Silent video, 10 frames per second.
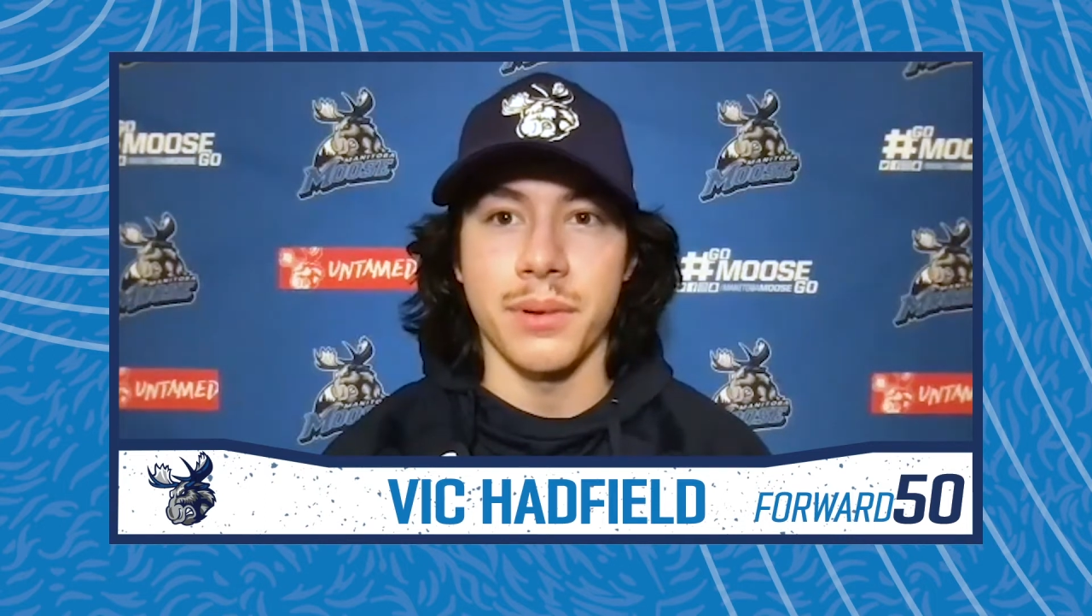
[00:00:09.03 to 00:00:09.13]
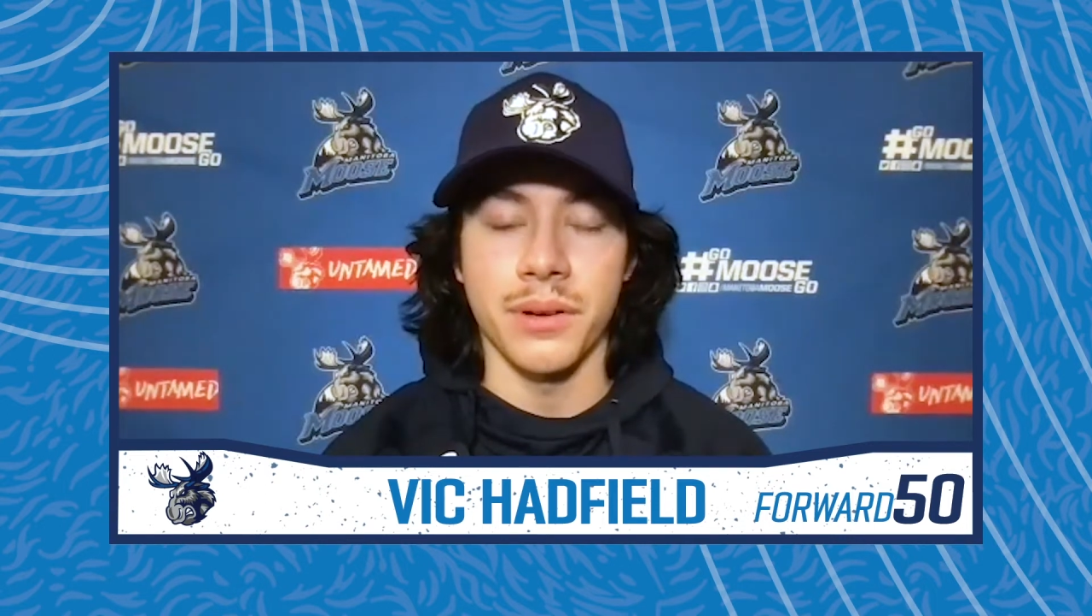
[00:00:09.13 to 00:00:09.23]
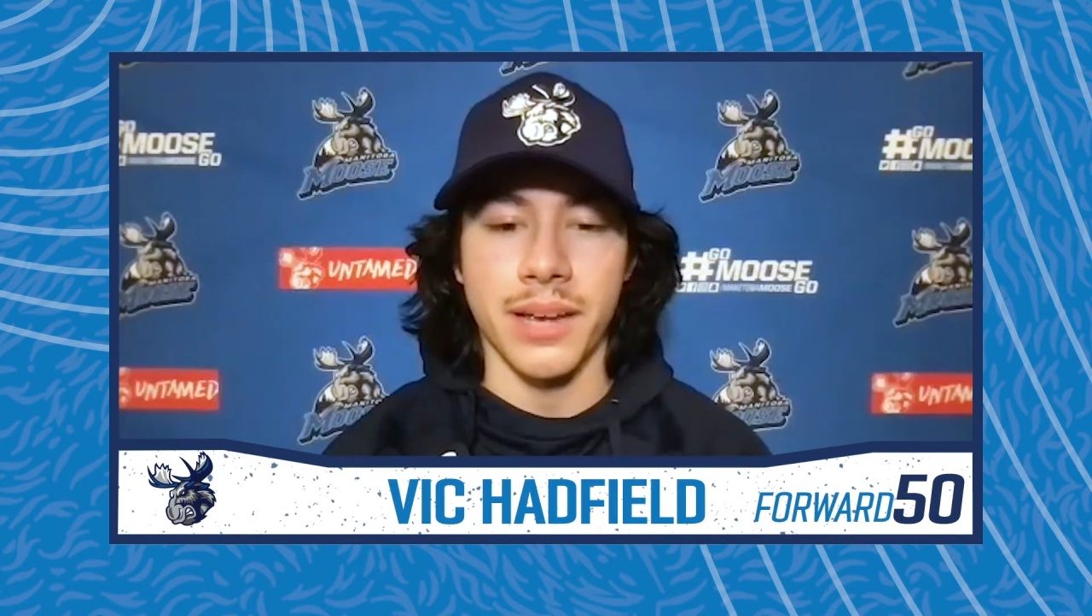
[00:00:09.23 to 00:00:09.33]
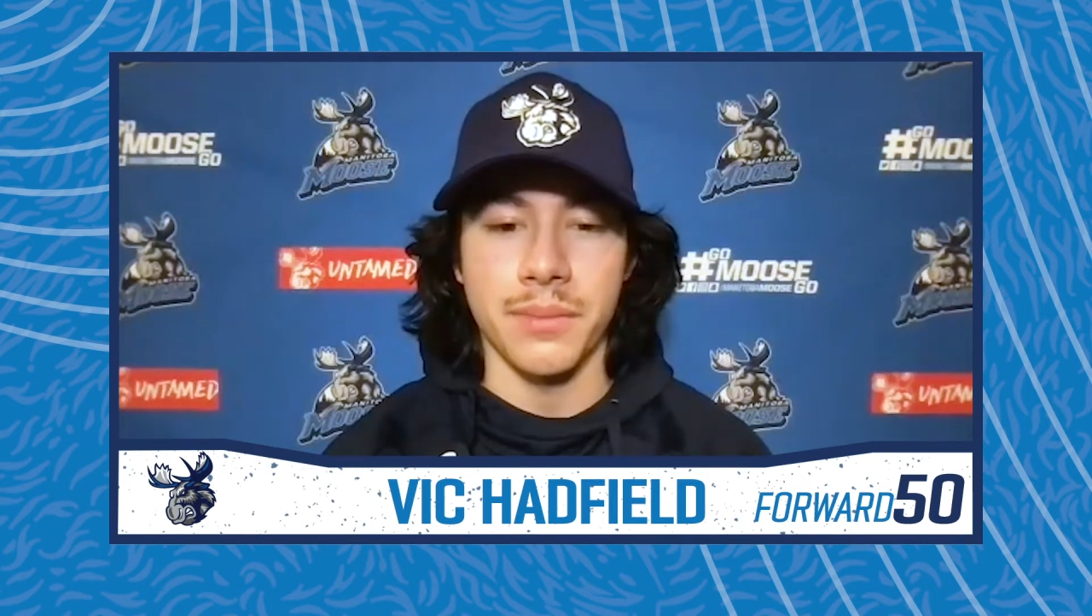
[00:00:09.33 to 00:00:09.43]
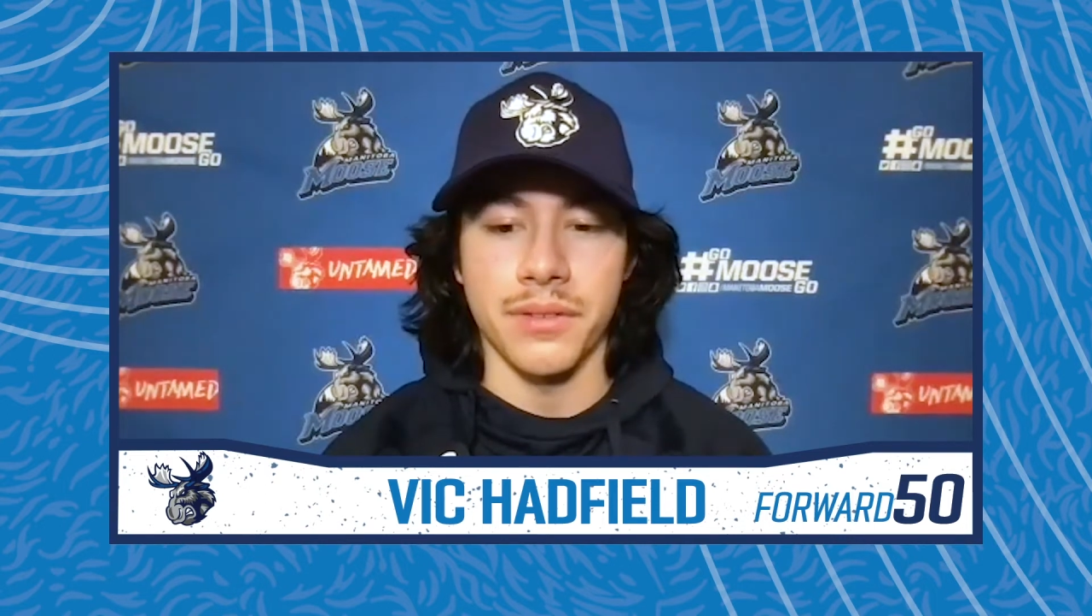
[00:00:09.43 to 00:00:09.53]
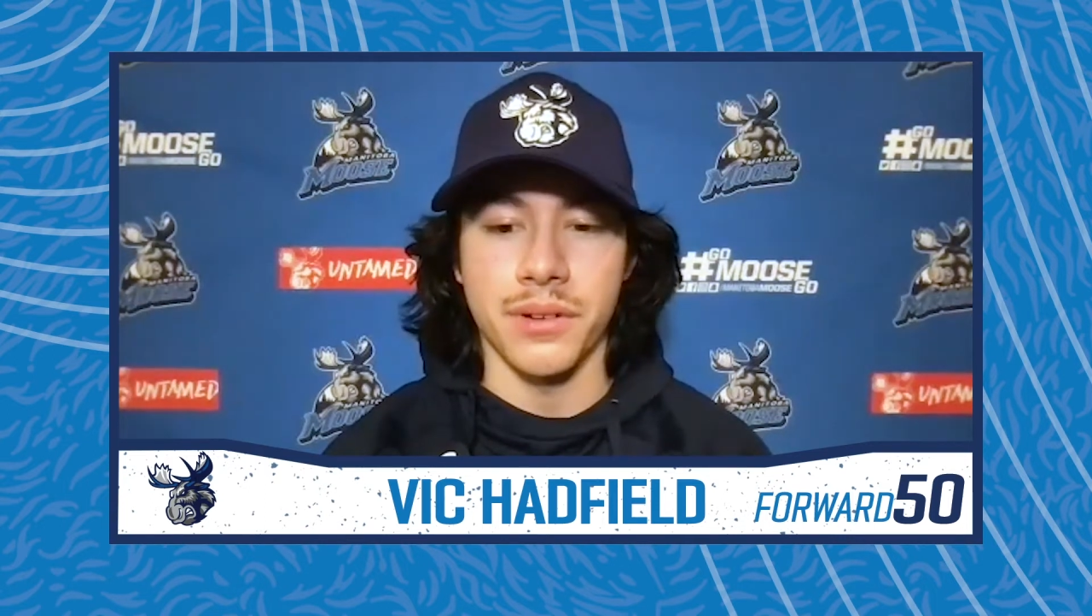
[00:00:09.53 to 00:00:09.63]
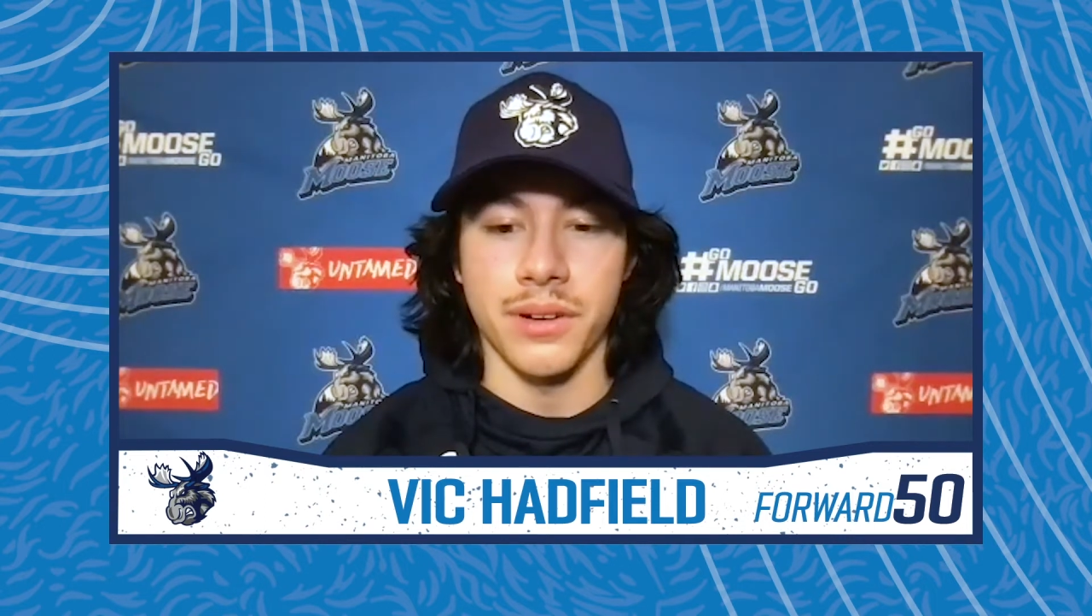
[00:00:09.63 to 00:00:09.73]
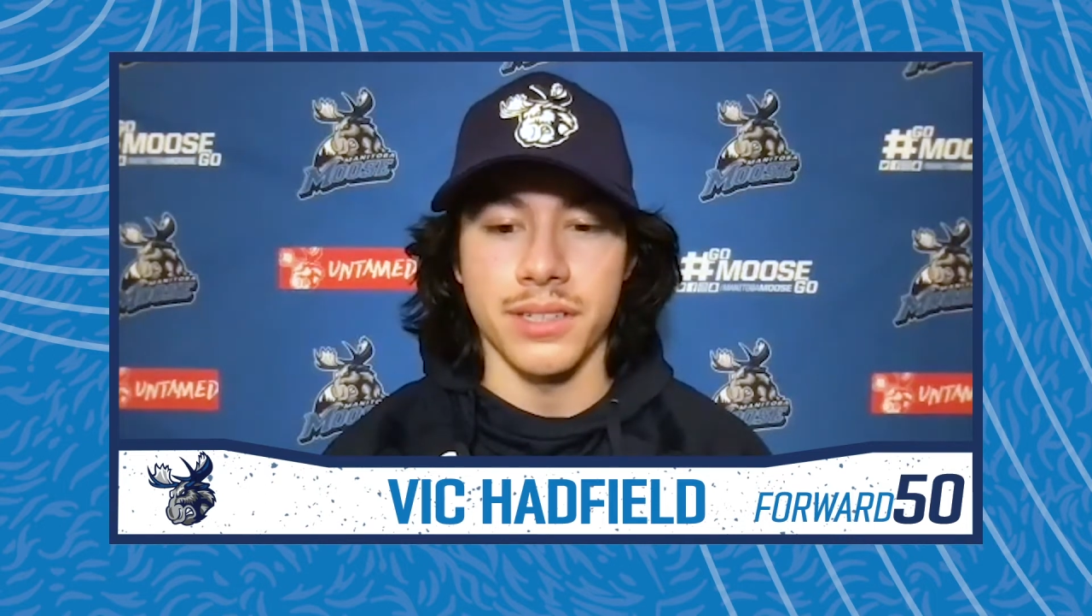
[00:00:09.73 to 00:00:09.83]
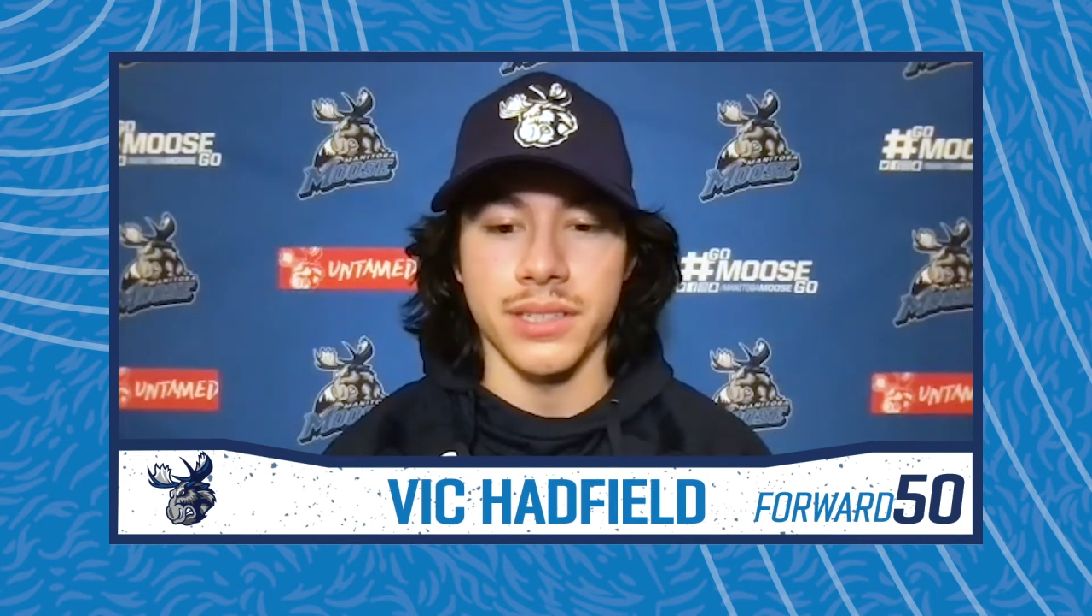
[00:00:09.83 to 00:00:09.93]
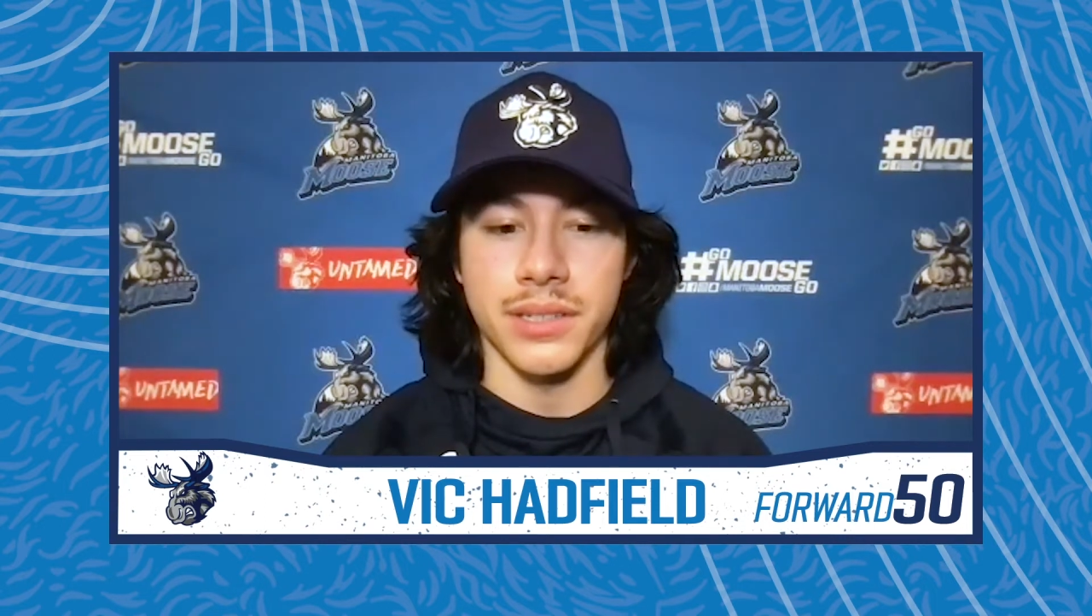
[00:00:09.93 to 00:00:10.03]
pro camp
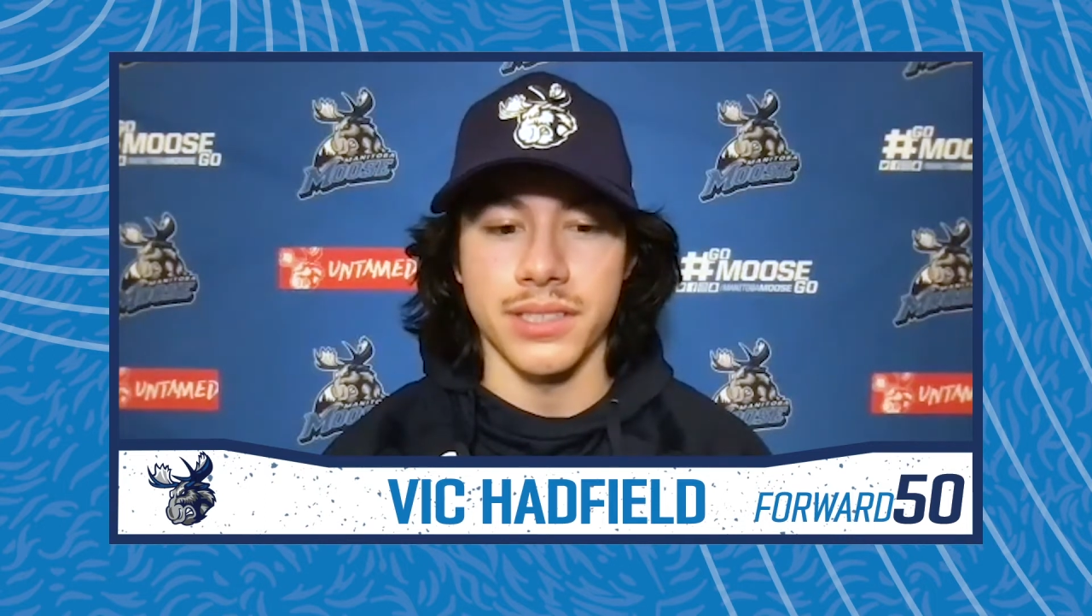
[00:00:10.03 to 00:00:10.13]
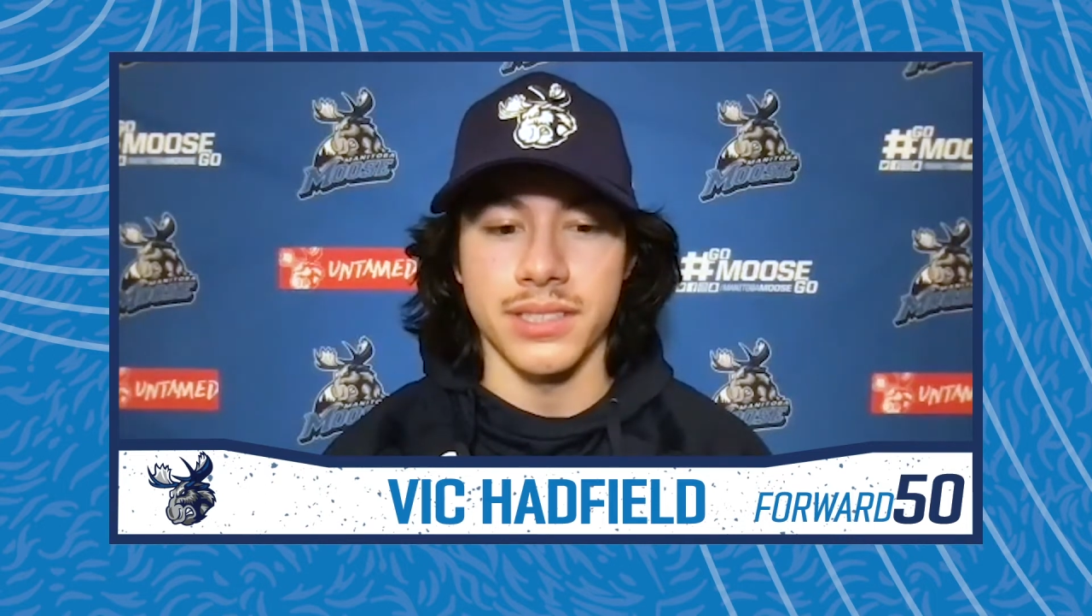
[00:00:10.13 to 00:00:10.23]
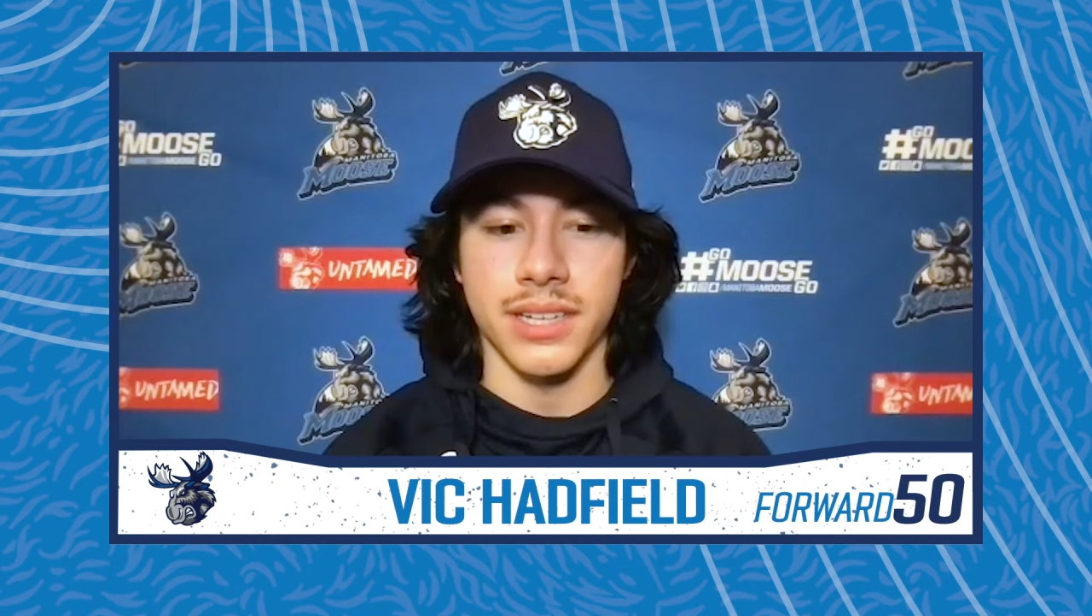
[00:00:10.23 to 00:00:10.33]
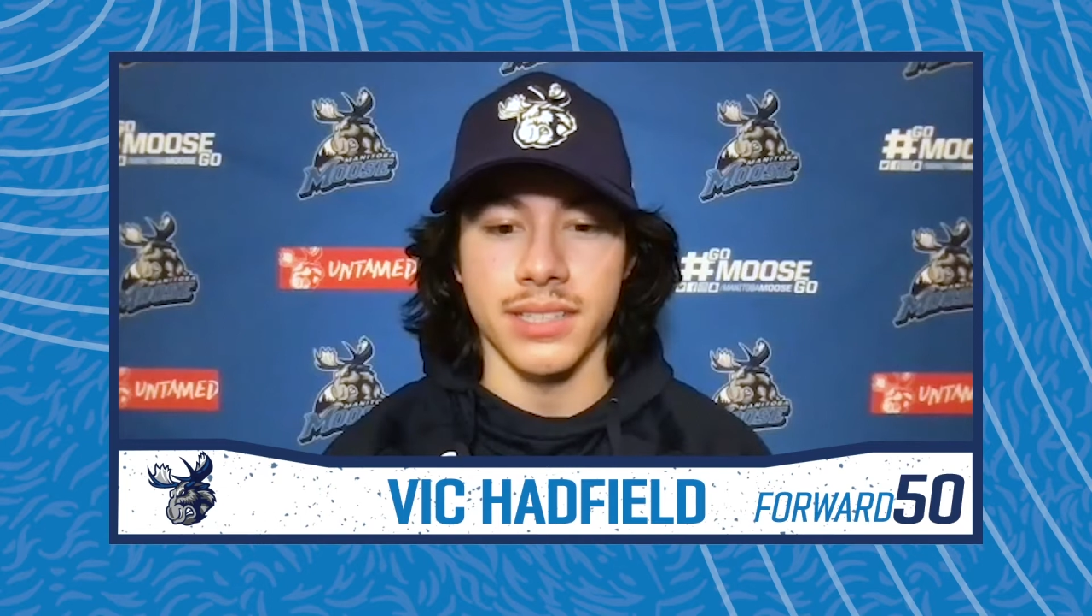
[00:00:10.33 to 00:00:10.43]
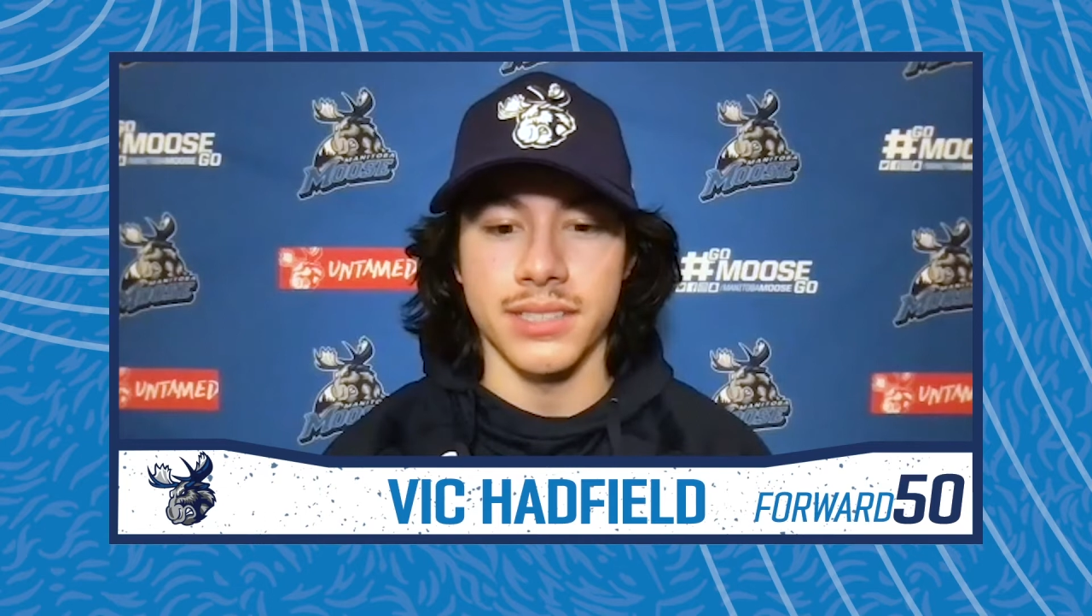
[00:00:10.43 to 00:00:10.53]
before, so it's uh,